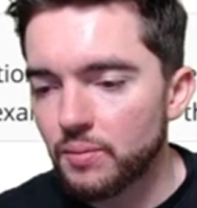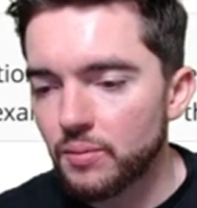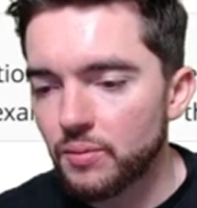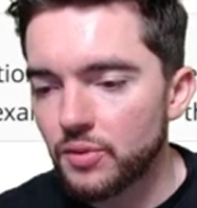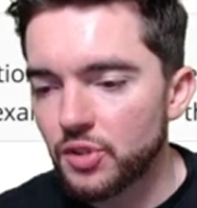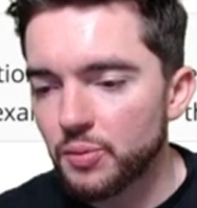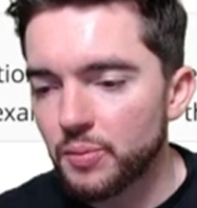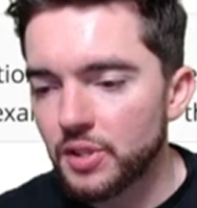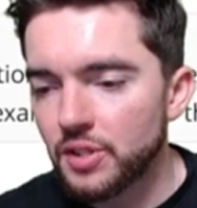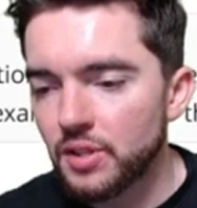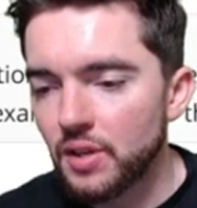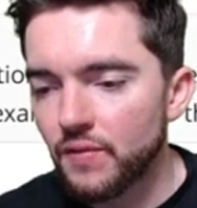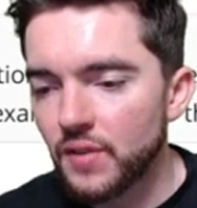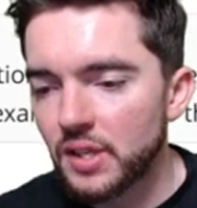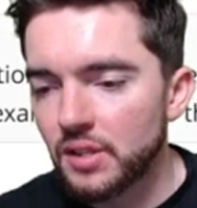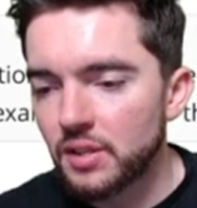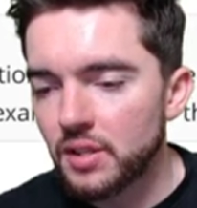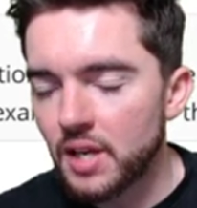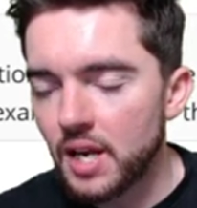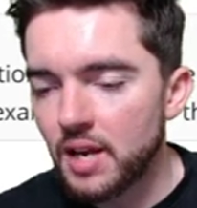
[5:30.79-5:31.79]

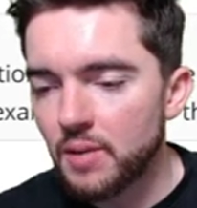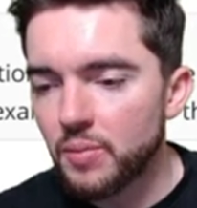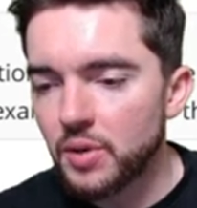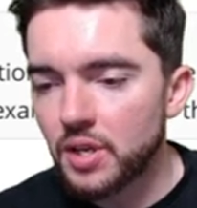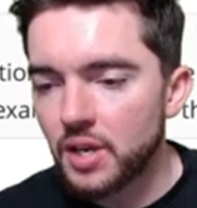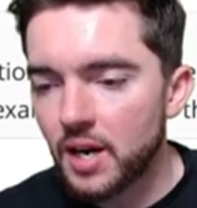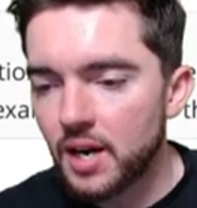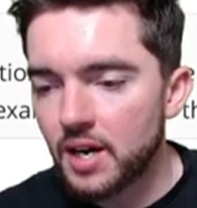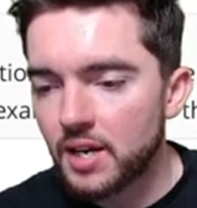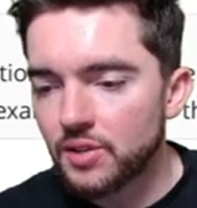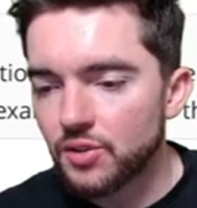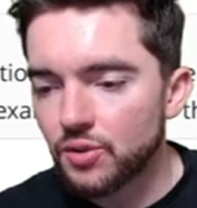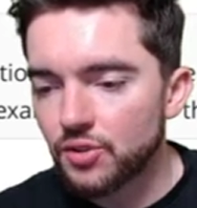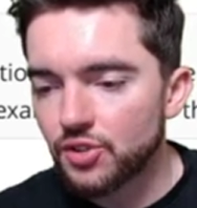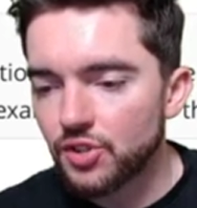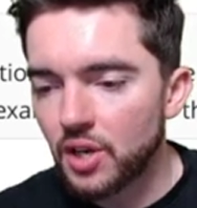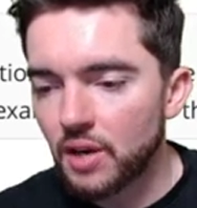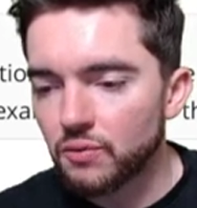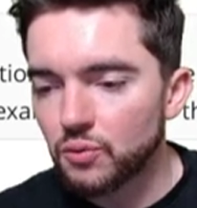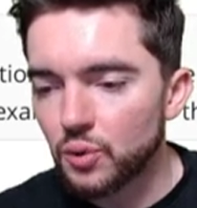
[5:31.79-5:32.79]
specifically APIs or
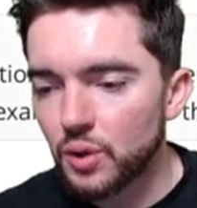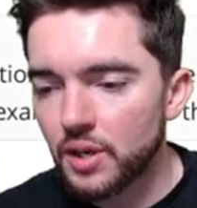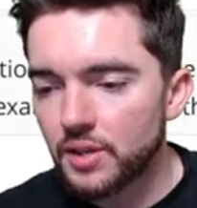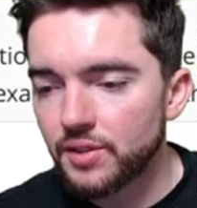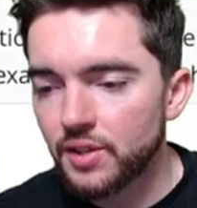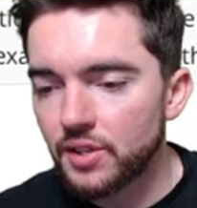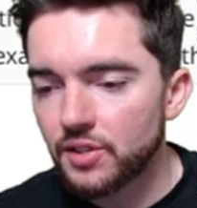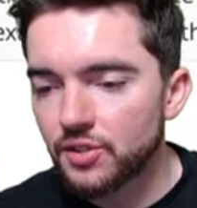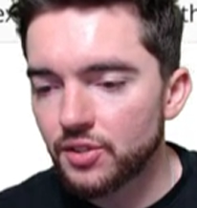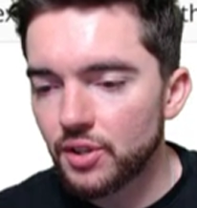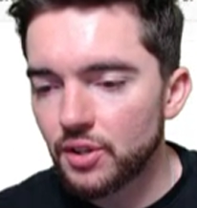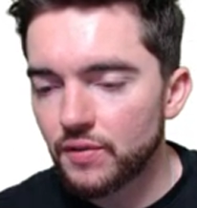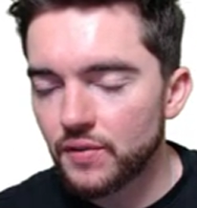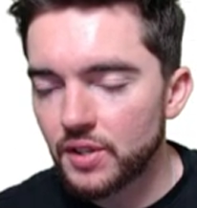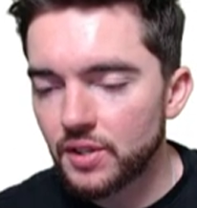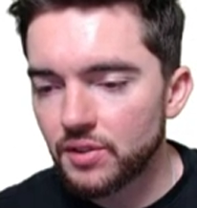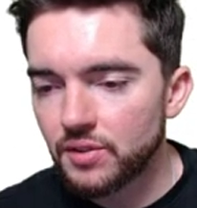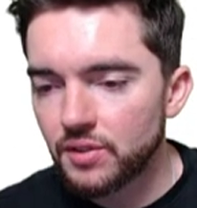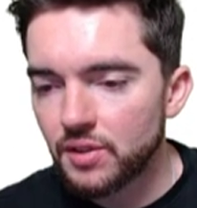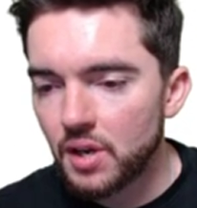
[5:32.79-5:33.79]
software as a
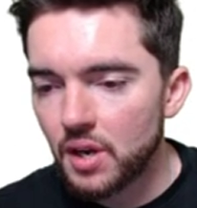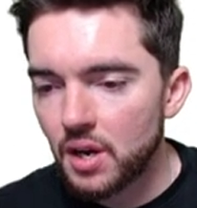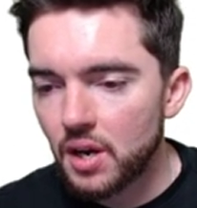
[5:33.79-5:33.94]
service.